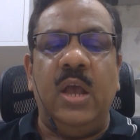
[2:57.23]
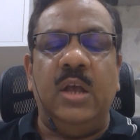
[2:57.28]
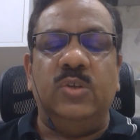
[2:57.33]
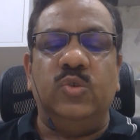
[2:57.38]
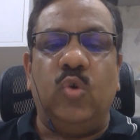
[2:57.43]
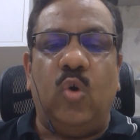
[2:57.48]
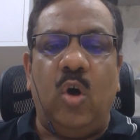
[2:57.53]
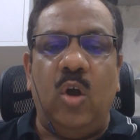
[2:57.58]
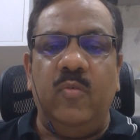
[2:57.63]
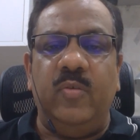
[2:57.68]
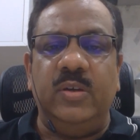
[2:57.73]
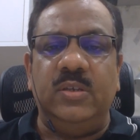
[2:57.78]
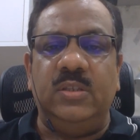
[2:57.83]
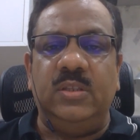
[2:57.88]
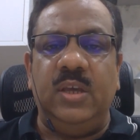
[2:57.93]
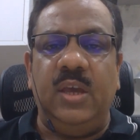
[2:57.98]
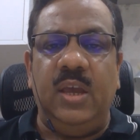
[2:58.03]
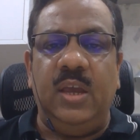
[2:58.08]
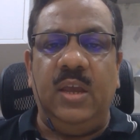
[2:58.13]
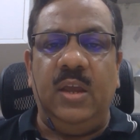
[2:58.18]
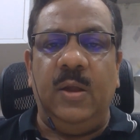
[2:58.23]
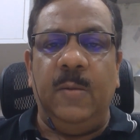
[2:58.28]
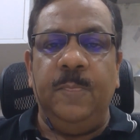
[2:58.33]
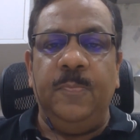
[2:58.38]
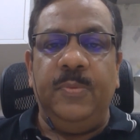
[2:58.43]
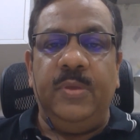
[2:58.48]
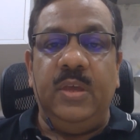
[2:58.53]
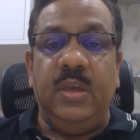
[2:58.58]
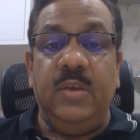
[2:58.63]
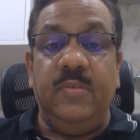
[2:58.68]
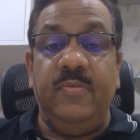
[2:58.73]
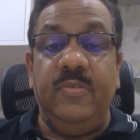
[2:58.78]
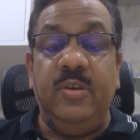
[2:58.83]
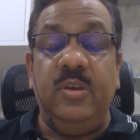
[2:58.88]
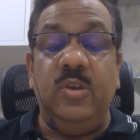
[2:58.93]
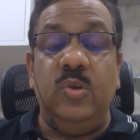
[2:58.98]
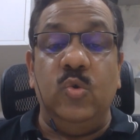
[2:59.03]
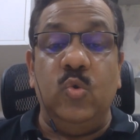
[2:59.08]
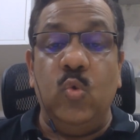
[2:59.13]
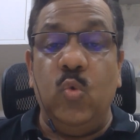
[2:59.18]
So always think, if
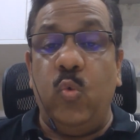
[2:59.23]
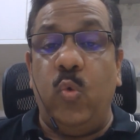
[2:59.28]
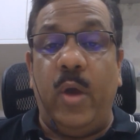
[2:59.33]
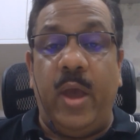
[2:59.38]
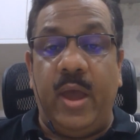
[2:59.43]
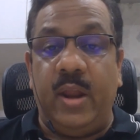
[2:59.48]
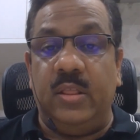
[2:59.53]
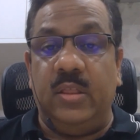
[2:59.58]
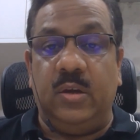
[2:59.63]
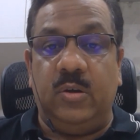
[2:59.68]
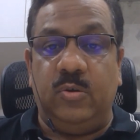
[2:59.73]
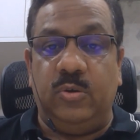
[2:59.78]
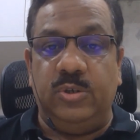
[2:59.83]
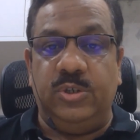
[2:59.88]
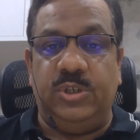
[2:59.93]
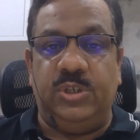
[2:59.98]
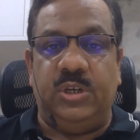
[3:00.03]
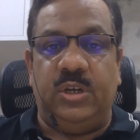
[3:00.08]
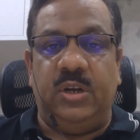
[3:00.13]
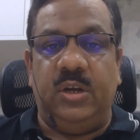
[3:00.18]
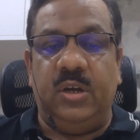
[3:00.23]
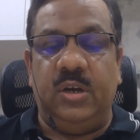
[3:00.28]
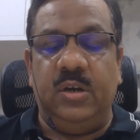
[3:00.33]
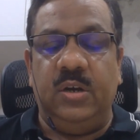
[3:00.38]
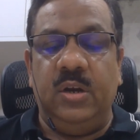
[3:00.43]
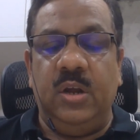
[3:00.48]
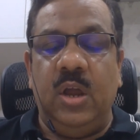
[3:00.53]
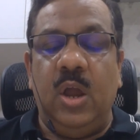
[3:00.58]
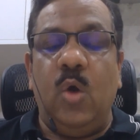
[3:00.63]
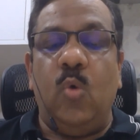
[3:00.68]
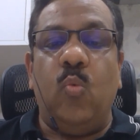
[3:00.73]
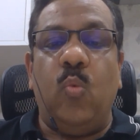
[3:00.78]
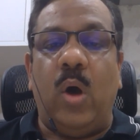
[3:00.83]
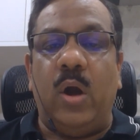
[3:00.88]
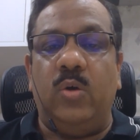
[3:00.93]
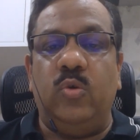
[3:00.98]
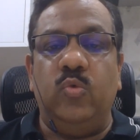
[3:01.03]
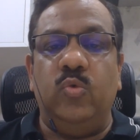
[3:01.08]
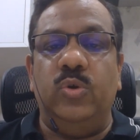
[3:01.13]
you were the questioner, what